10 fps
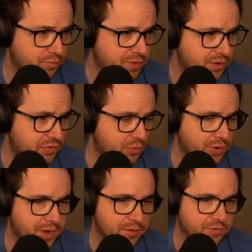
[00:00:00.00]
that it's
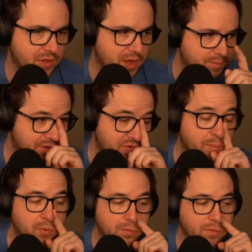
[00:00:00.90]
sorted outside, but at some
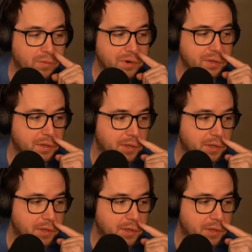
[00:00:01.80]
point we'll want to